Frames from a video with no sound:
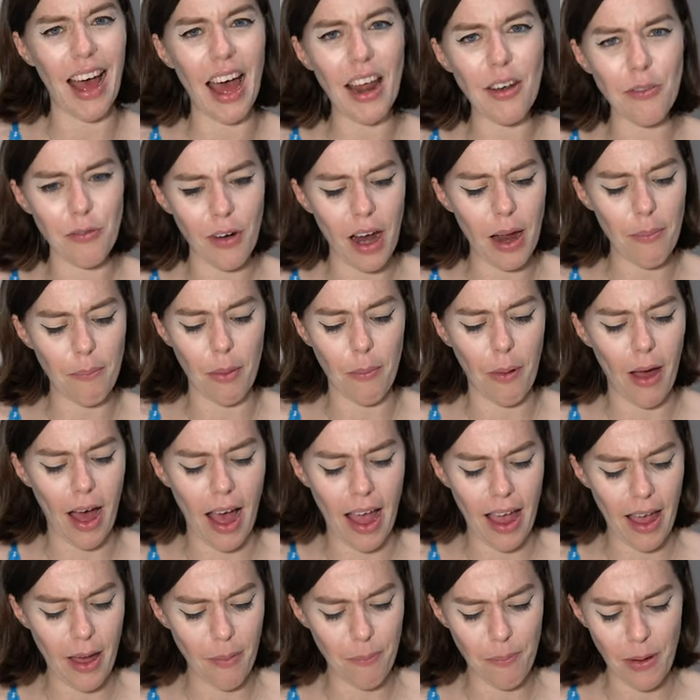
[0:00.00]
I'm ripe
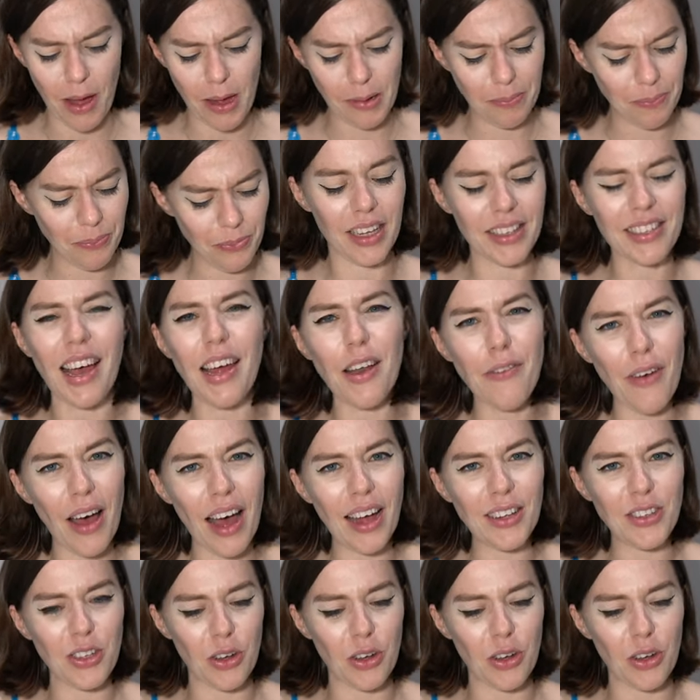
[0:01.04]
papaya, but it's kind of hard